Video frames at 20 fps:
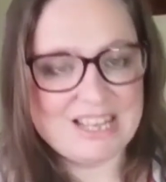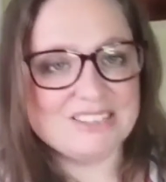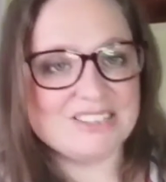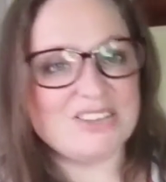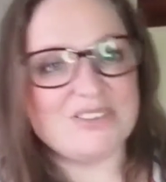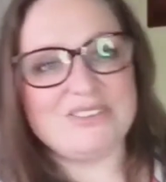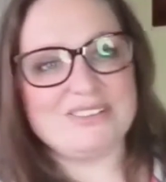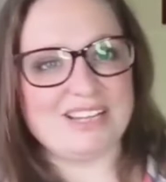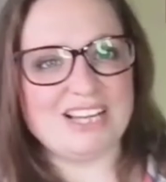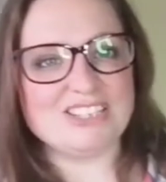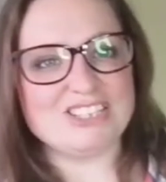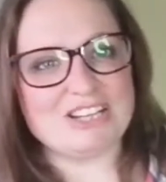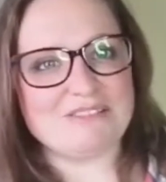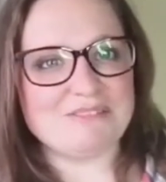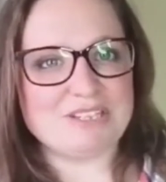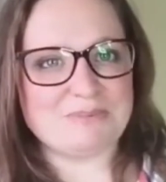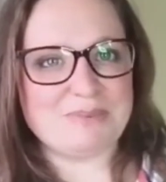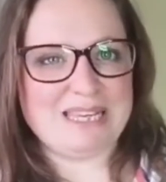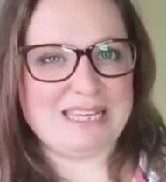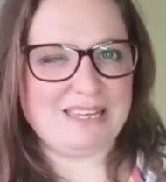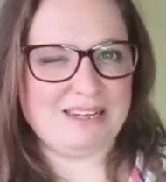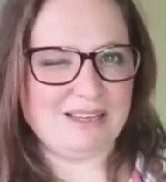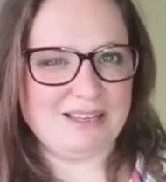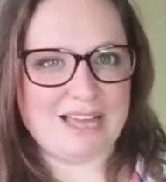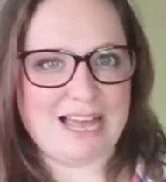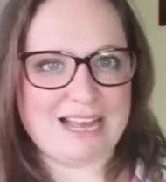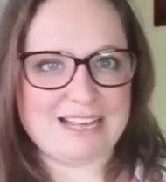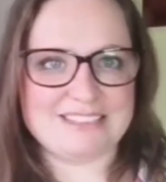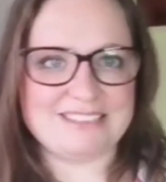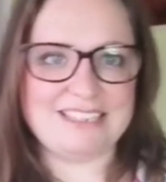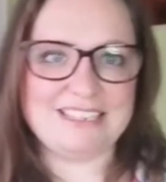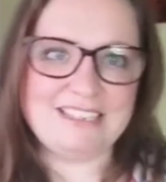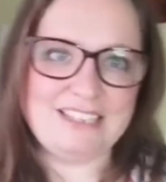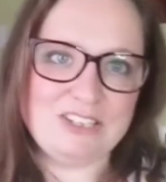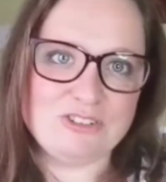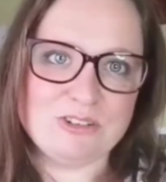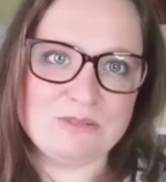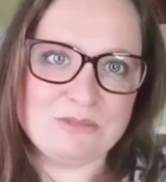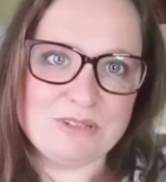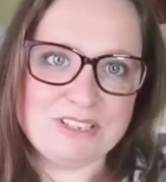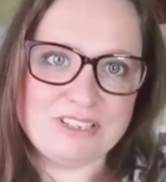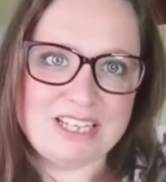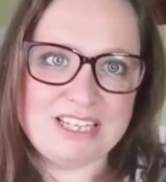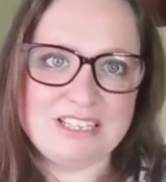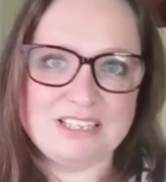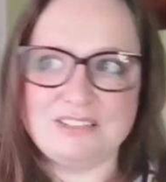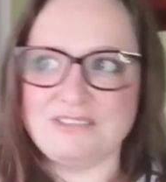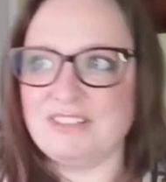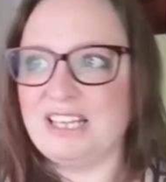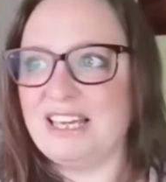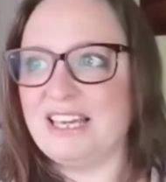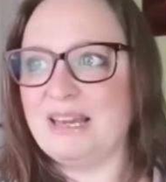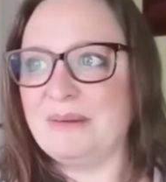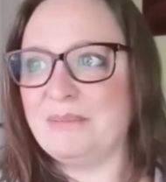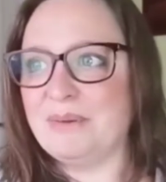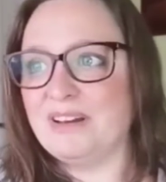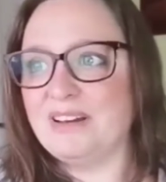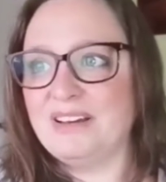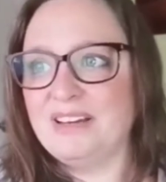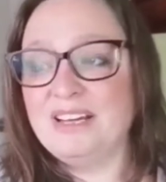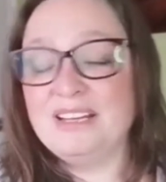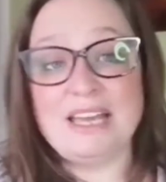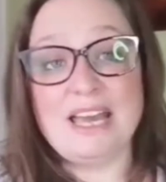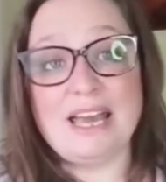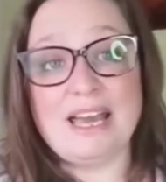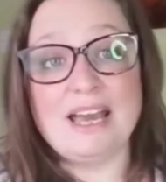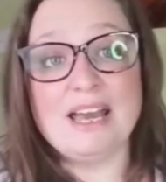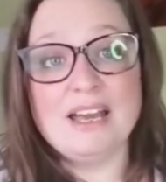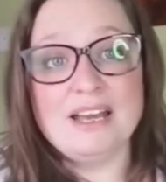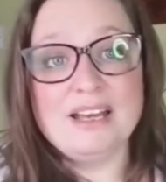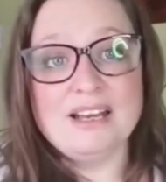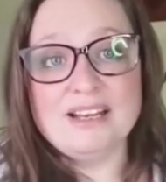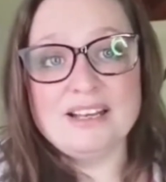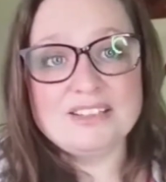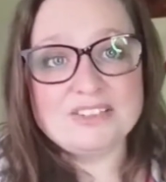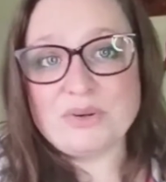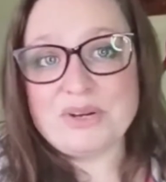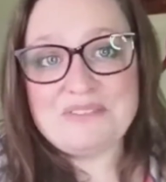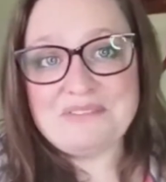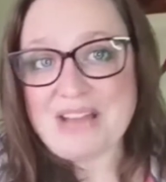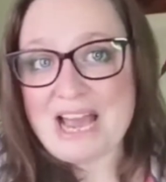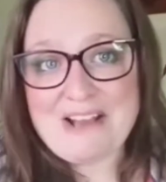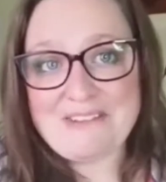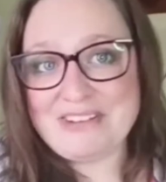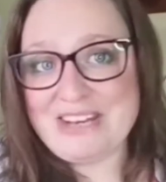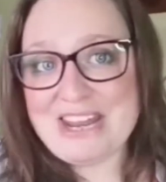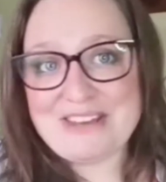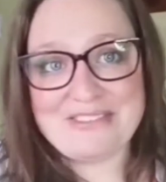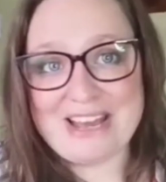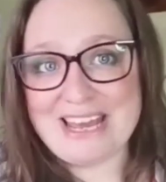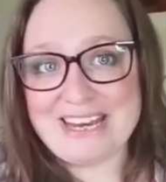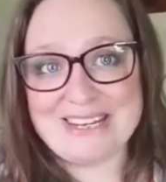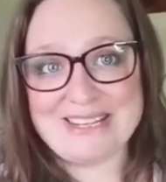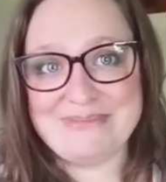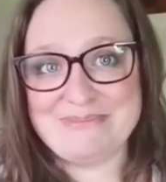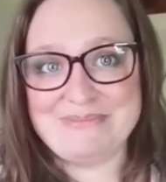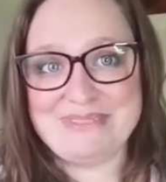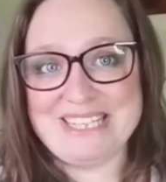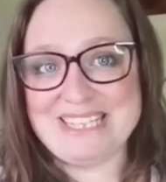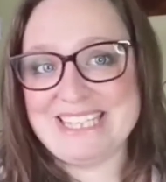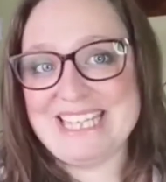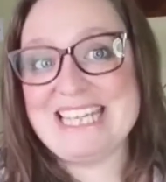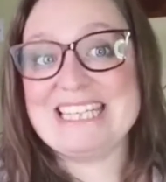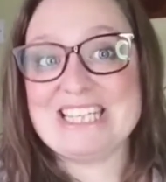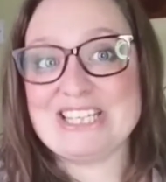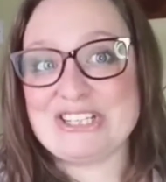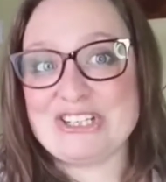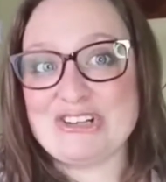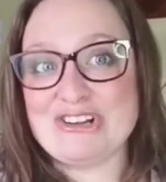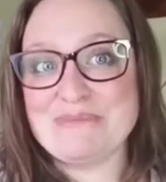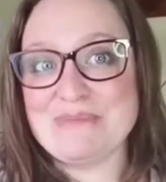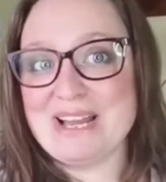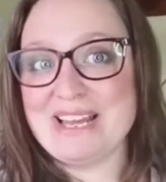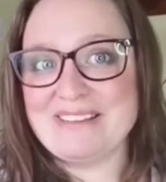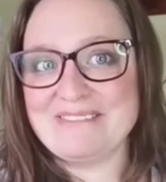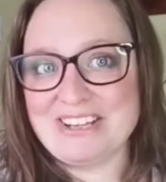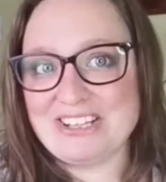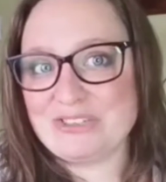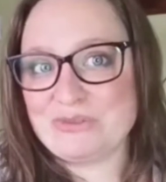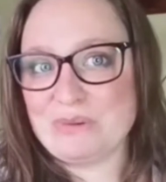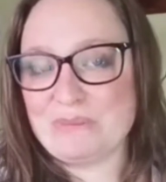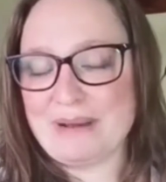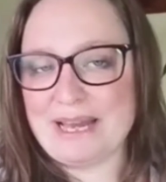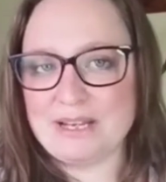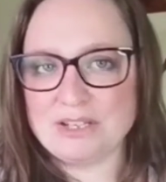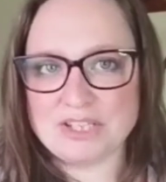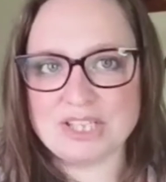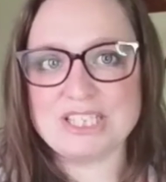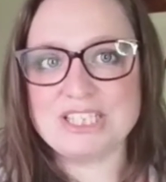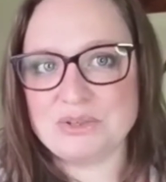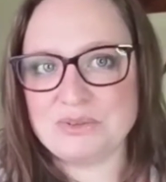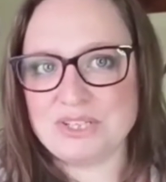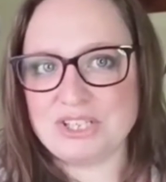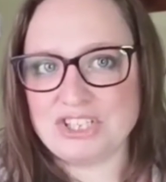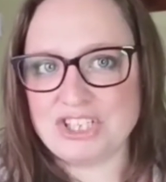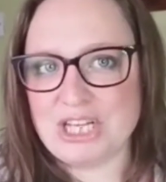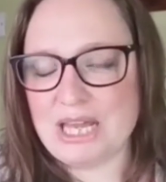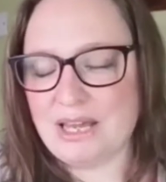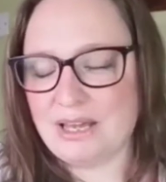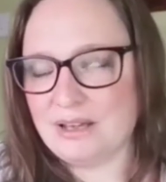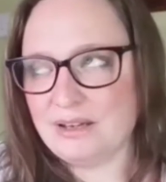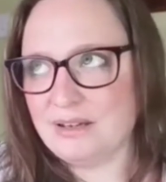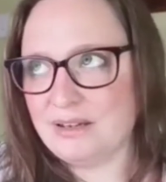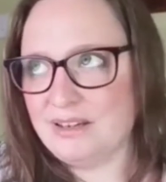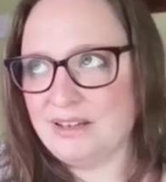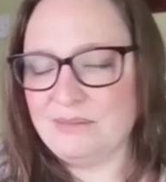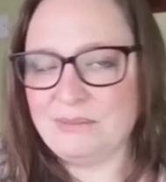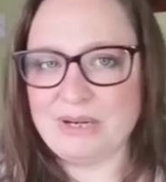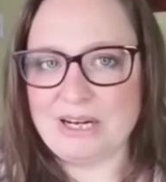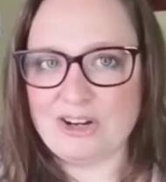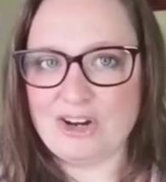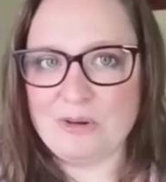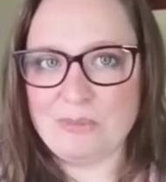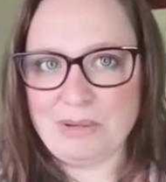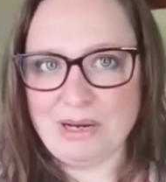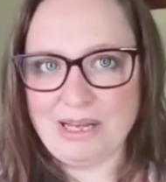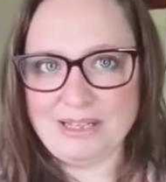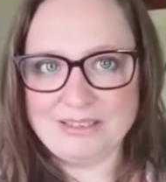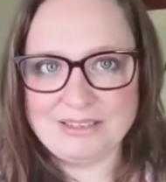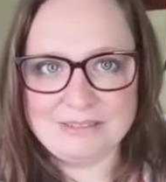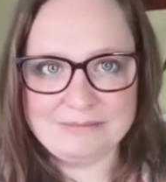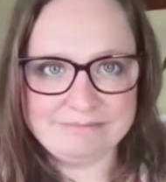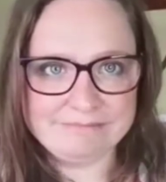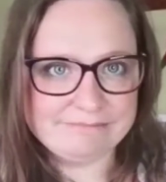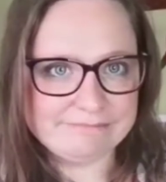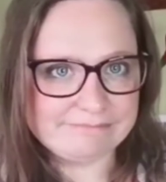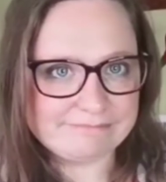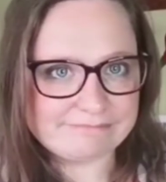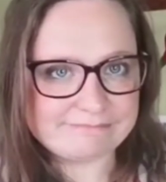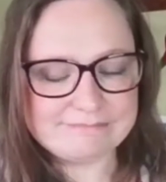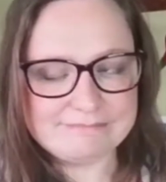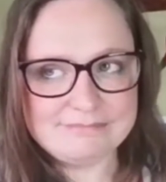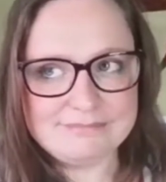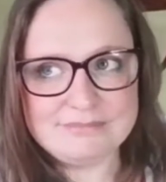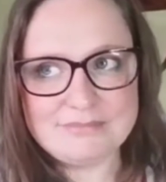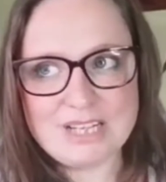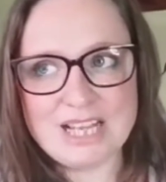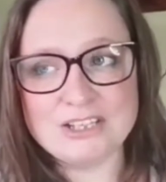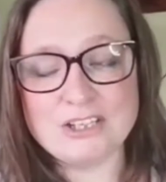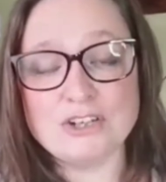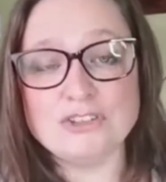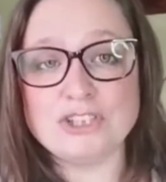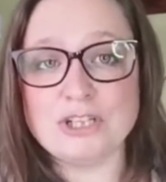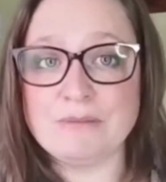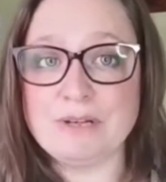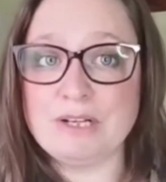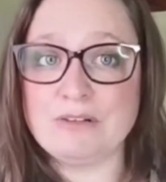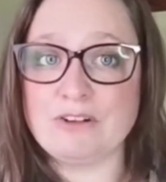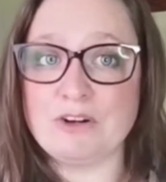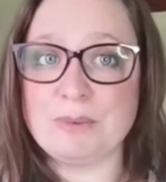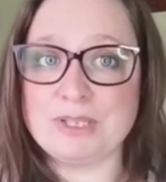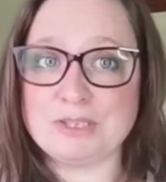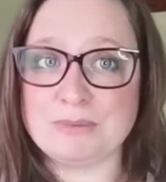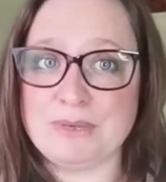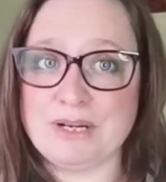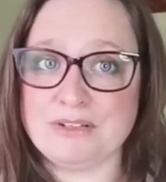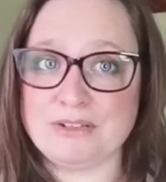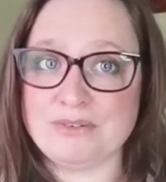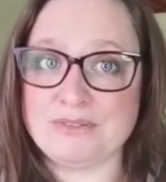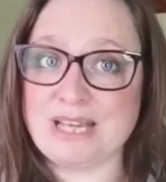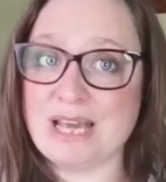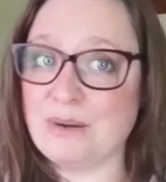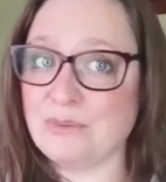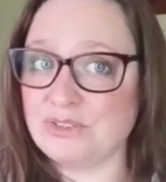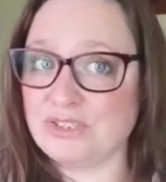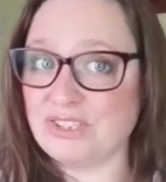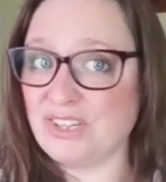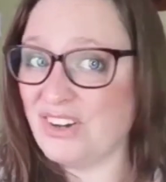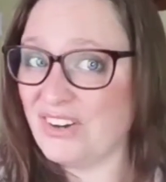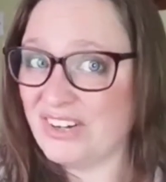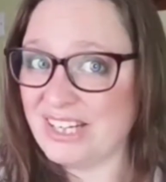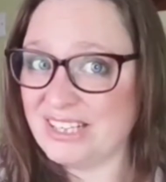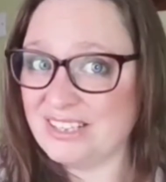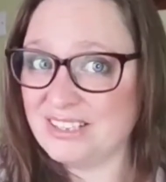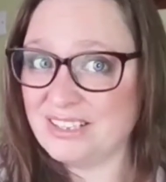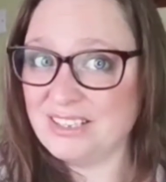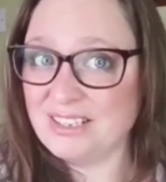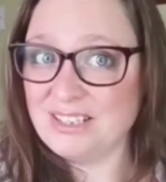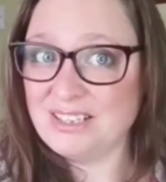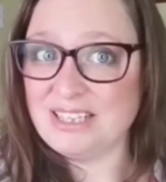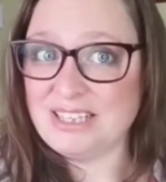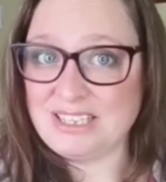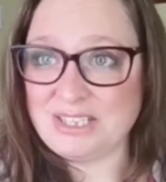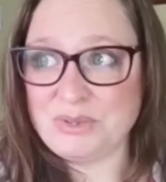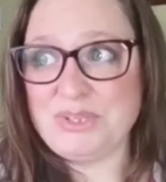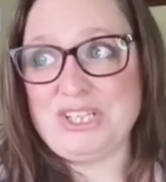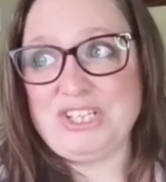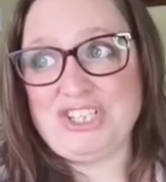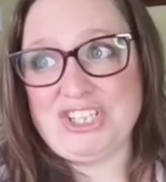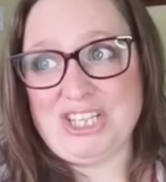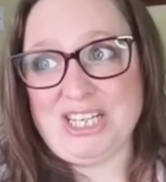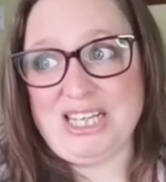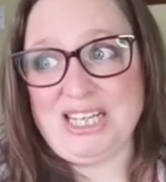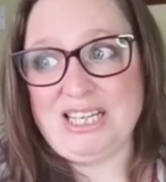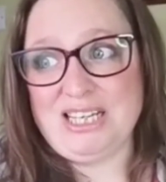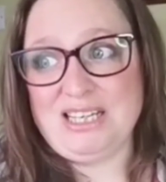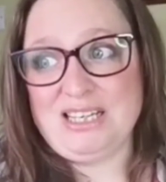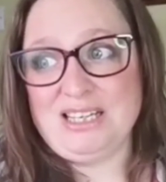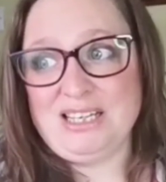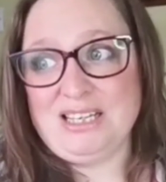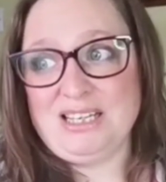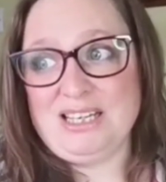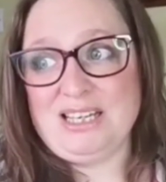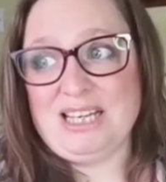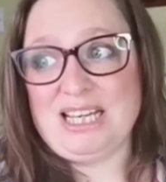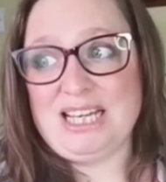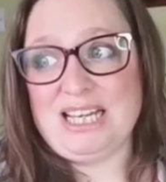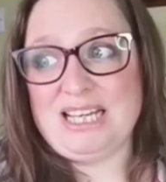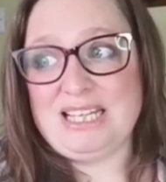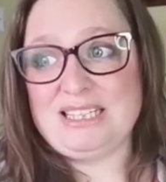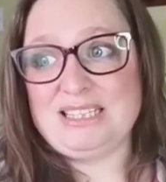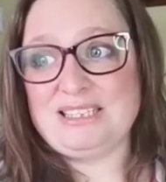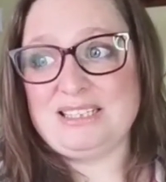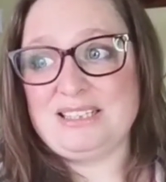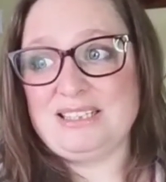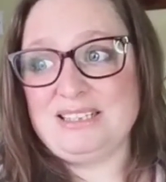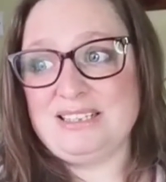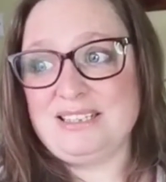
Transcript: So I generally speaking, I accidentally crop rotate every year, but yeah. So I've never had a disease issue in my vegetable patch until this year when I got blight. I don't generally grow my tomatoes outside until this year, and